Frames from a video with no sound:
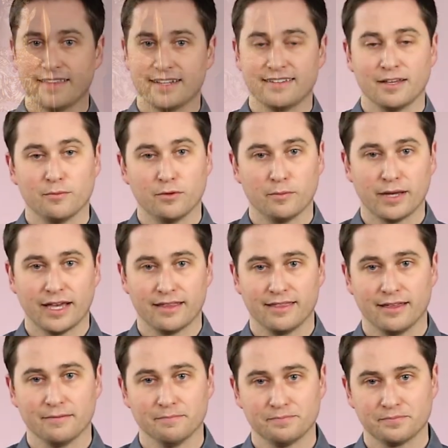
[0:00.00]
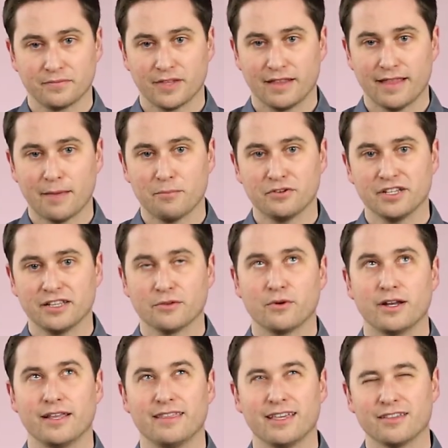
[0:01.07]
in that temple back then. And that particular
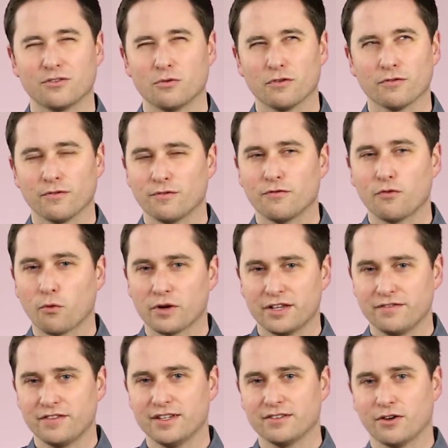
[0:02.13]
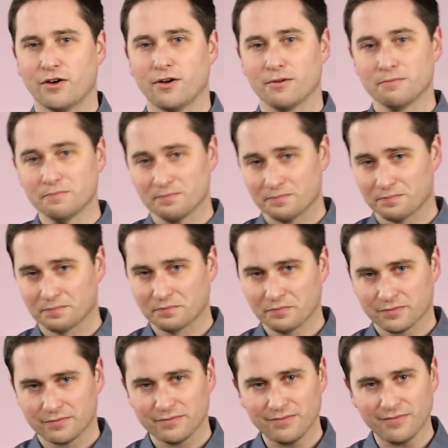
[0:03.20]
one, I think, is over 40 feet tall.
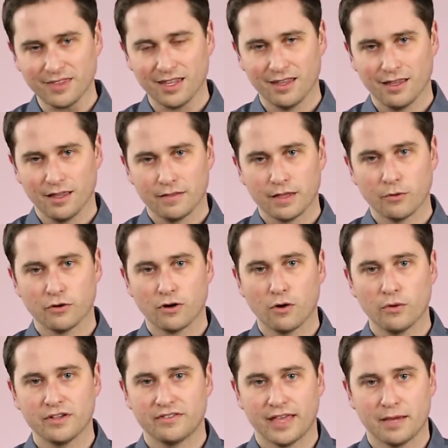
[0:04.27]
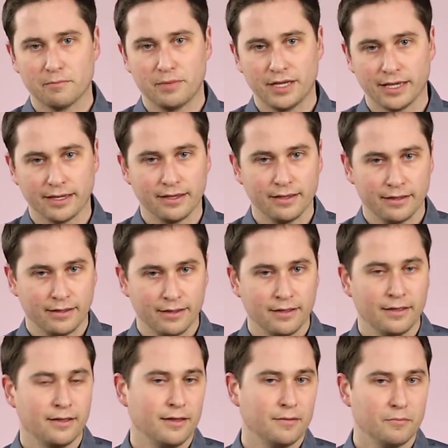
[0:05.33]
They weren't always that big,
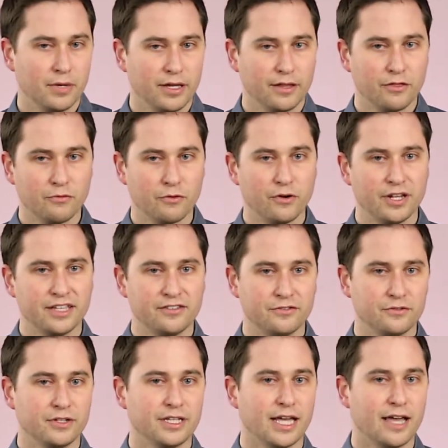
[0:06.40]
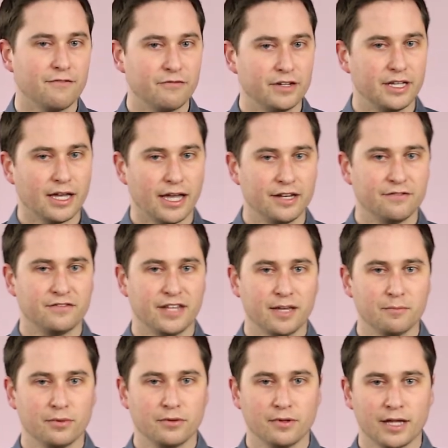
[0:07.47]
but throughout history, every kind of
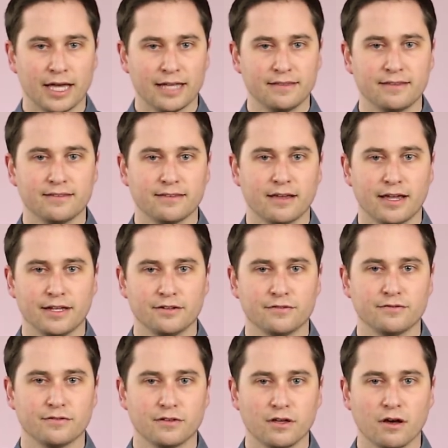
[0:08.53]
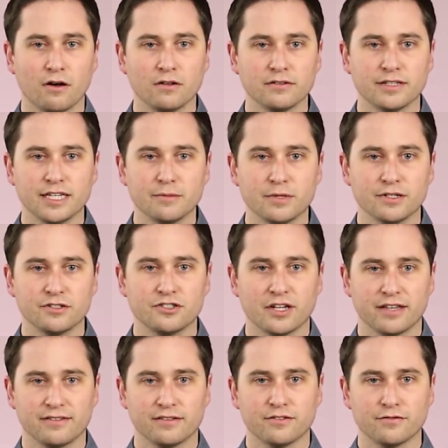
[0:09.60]
temple had this kind of cult image
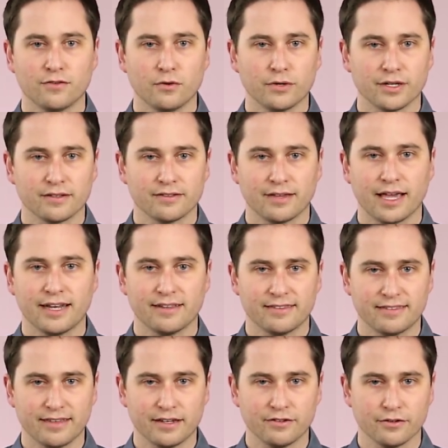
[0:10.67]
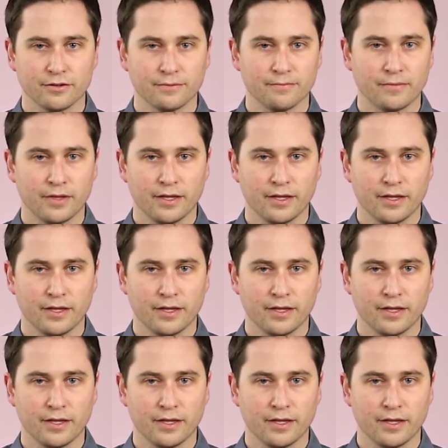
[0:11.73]
as its focus, at its center.